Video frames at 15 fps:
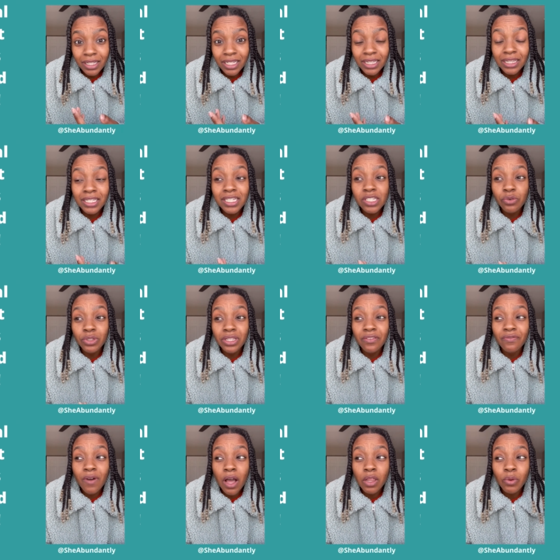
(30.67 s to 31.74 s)
literally
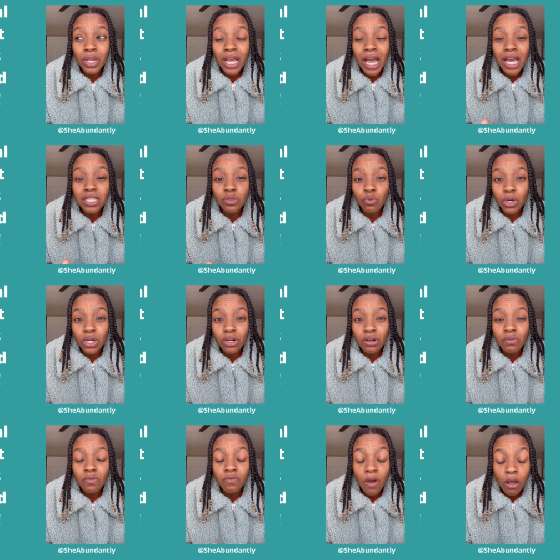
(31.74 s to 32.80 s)
following God's
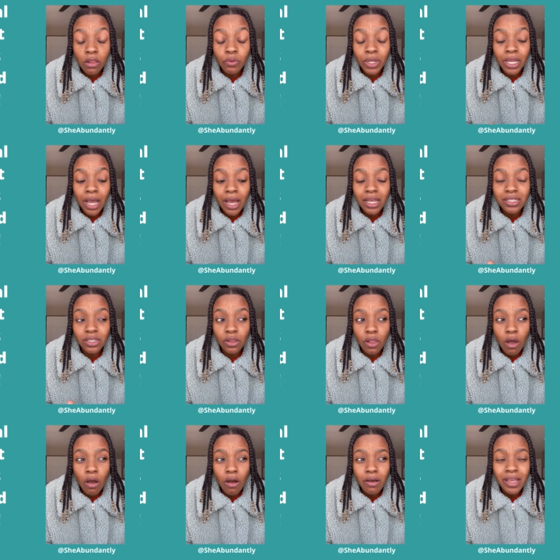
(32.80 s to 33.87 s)
word, following God's
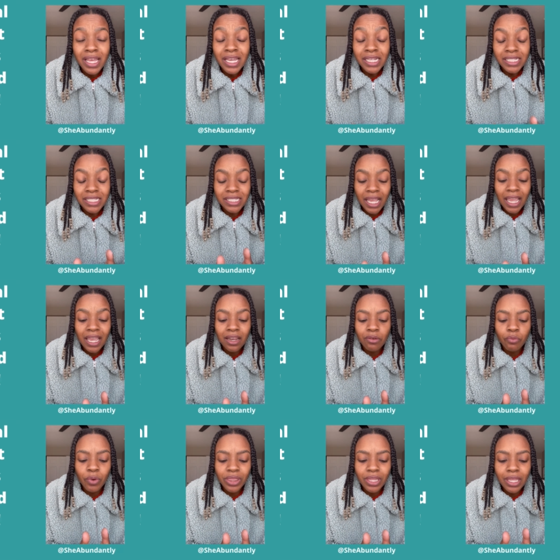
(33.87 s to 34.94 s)
law,
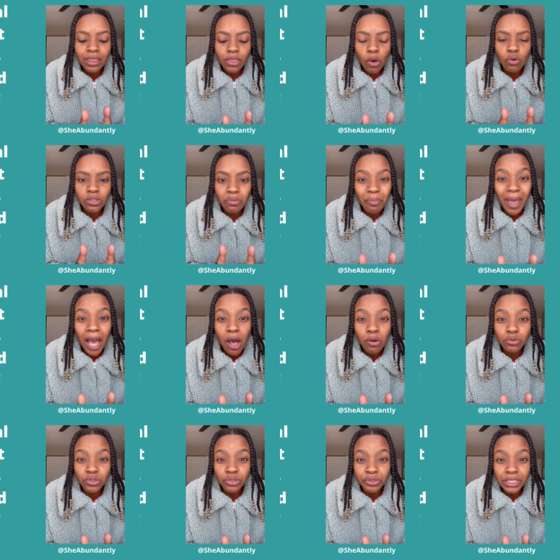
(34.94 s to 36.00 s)
staying within those
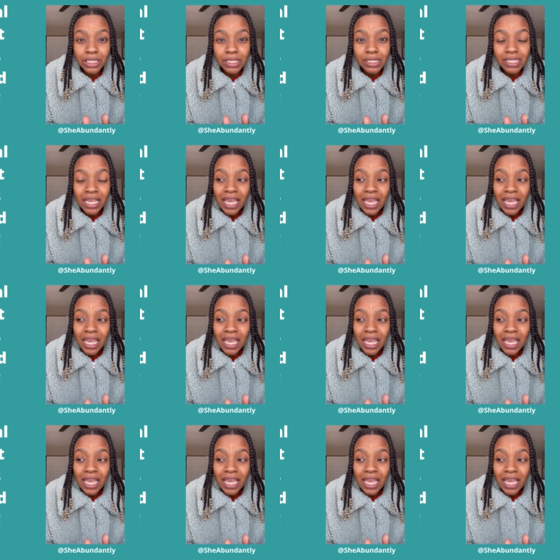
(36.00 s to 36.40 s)
boundaries.